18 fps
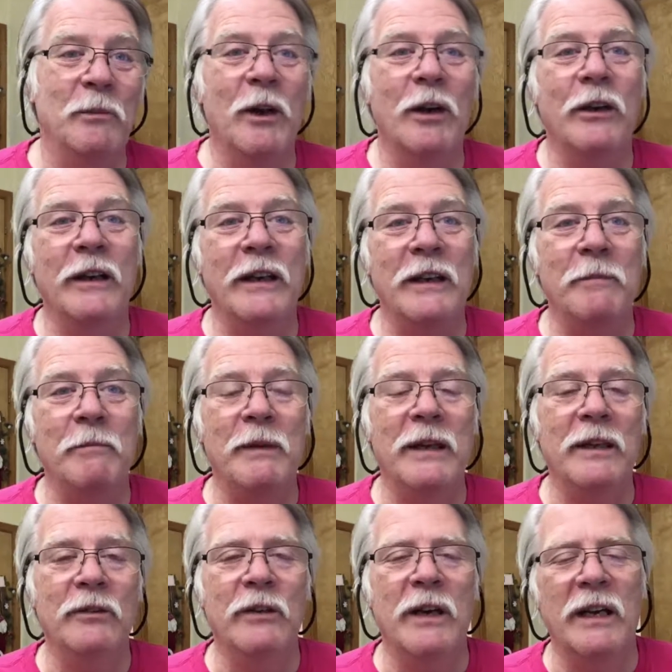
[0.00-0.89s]
marketing,
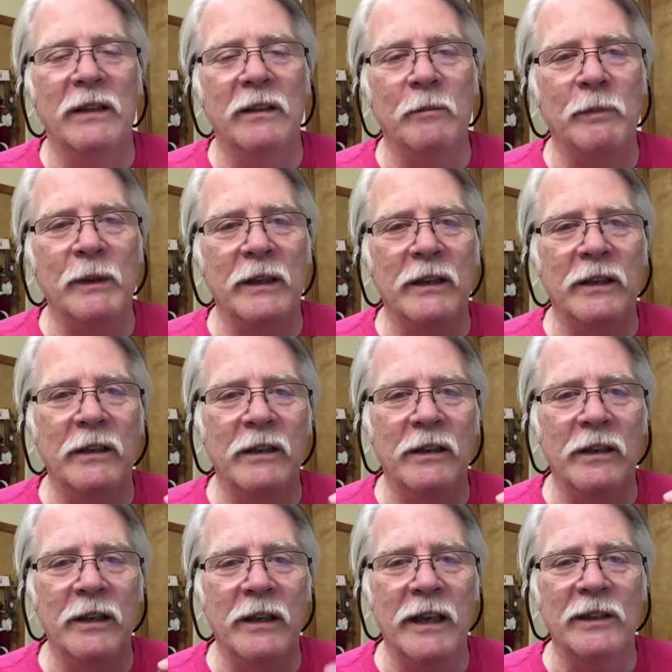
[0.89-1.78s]
be attractive. But
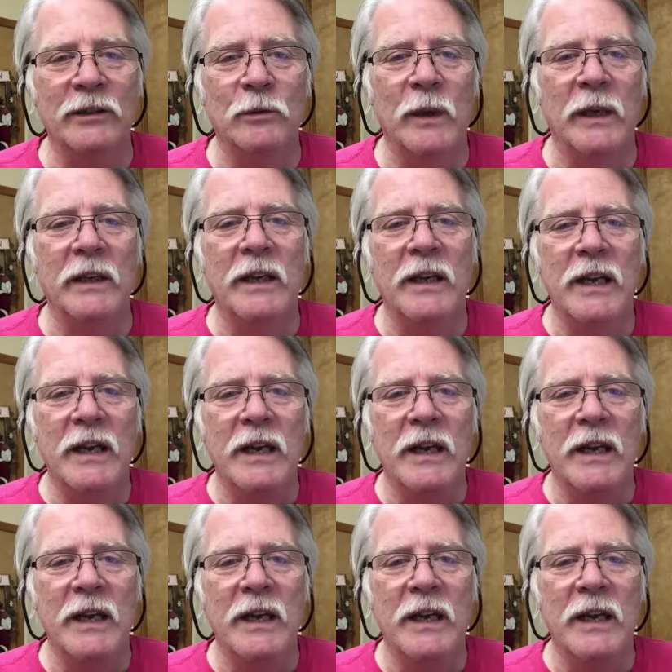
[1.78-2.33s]
guess what?